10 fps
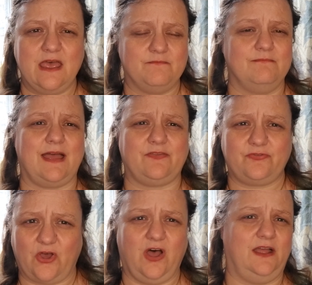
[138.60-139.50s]
my
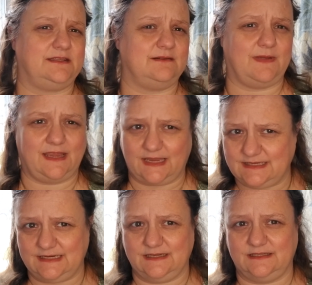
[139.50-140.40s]
thoughts and my
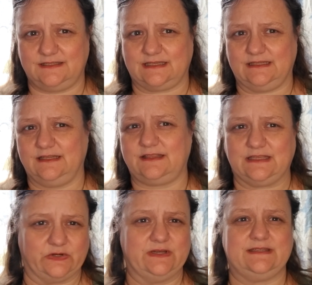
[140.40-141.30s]
ideas and the
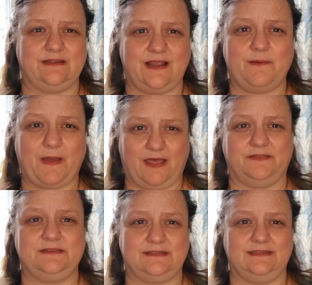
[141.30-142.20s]
theories and
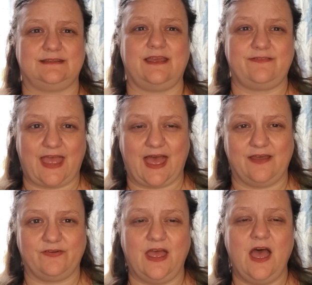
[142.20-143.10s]
hypotheses I
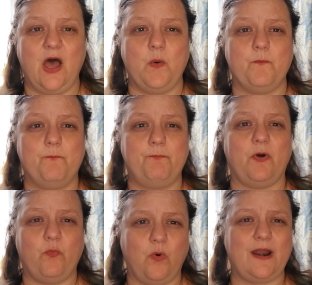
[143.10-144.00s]
have.
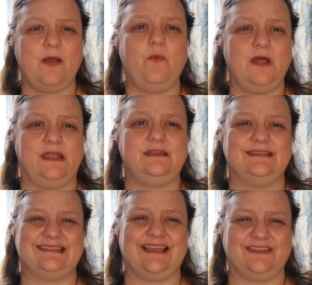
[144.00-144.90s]
But what I want to
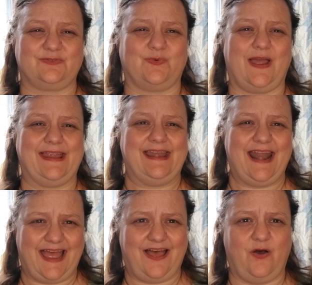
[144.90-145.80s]
discuss right
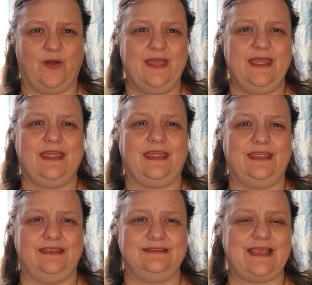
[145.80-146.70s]
now
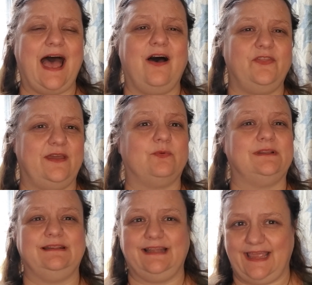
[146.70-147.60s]
is how they
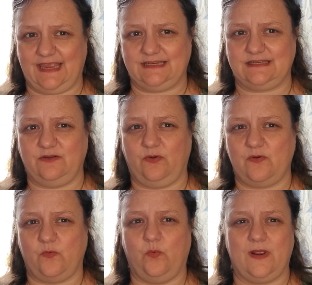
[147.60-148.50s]
relate
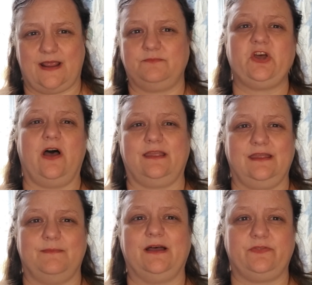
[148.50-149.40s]
when I'm
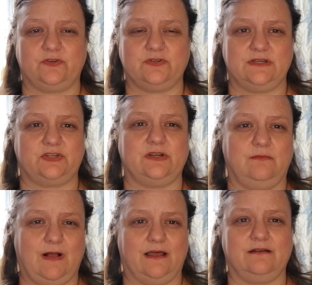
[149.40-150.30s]
talking about the traditional
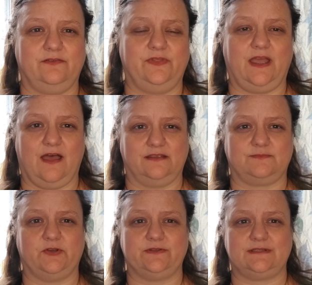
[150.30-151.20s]
model of the
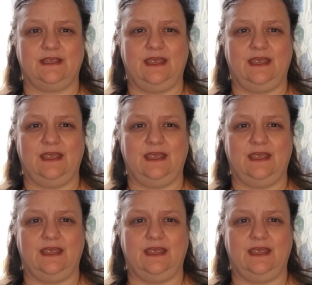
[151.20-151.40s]
cosmos.